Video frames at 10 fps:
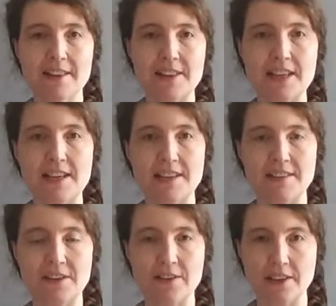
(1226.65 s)
the
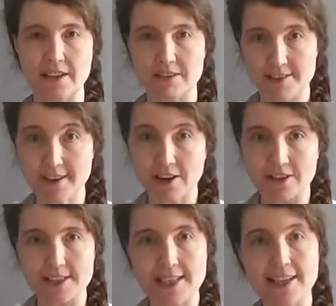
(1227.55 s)

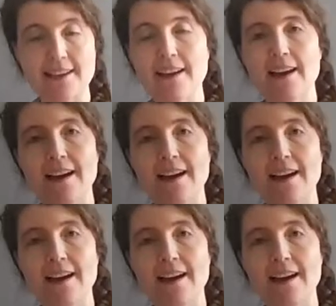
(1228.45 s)
aristocracy.